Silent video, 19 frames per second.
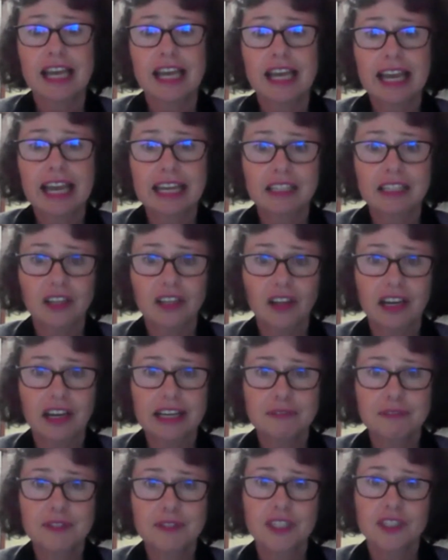and
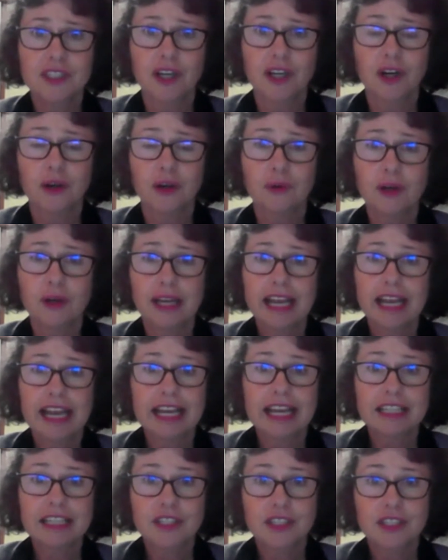lifestyle
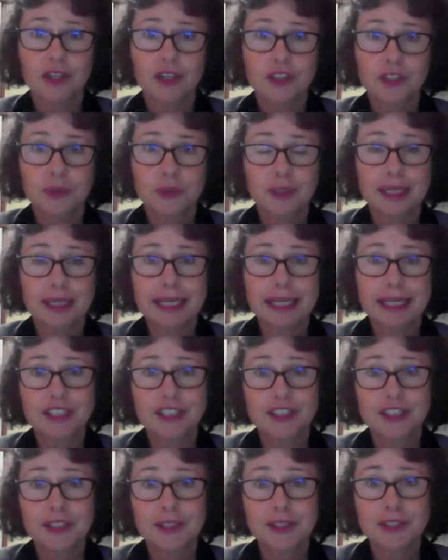and social
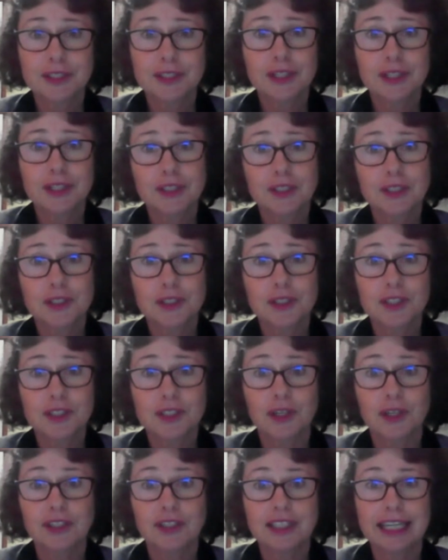connections can
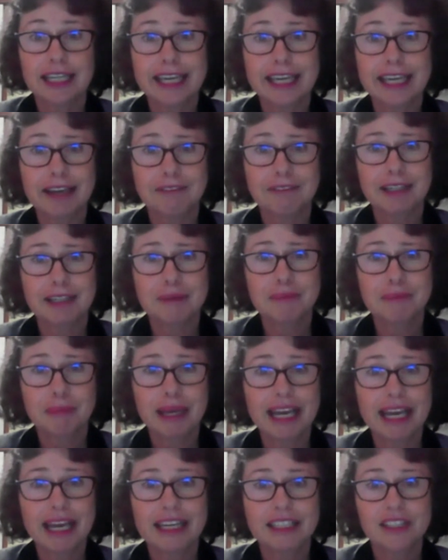certainly have an
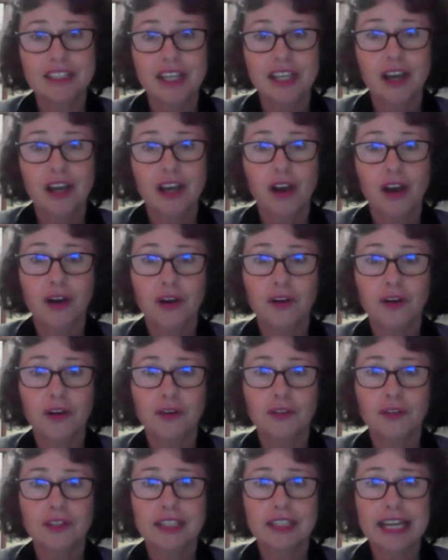impact
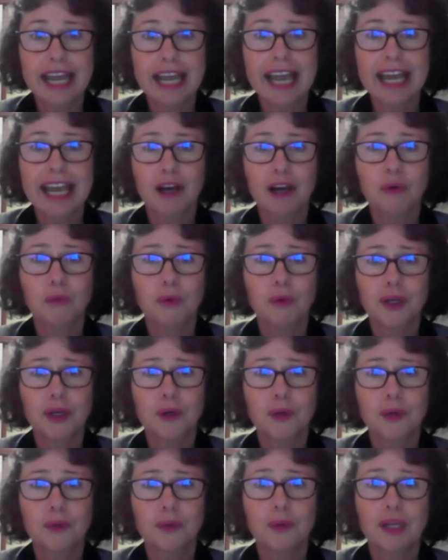on how
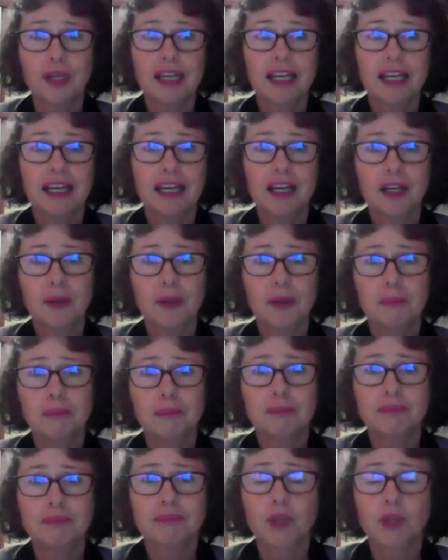well
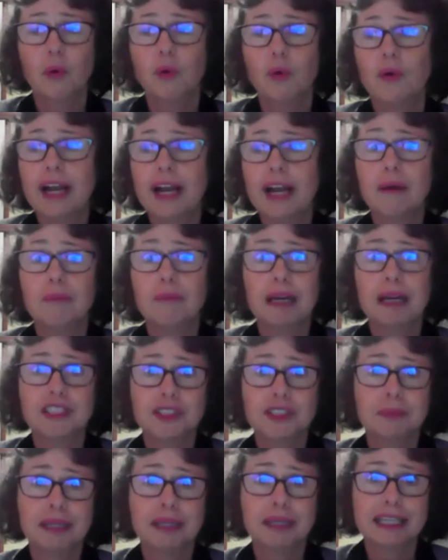or how
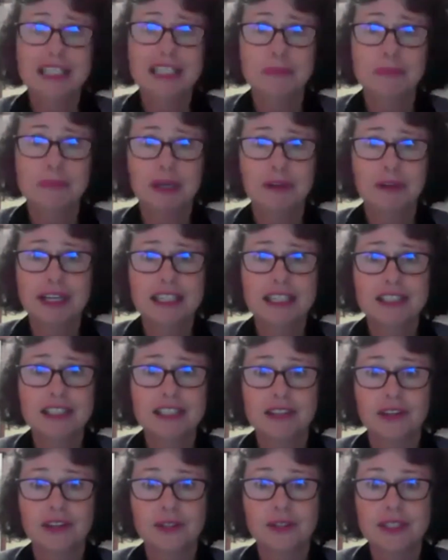much we experience
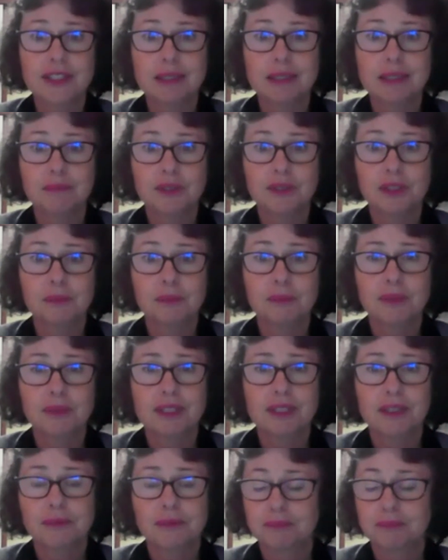those symptoms.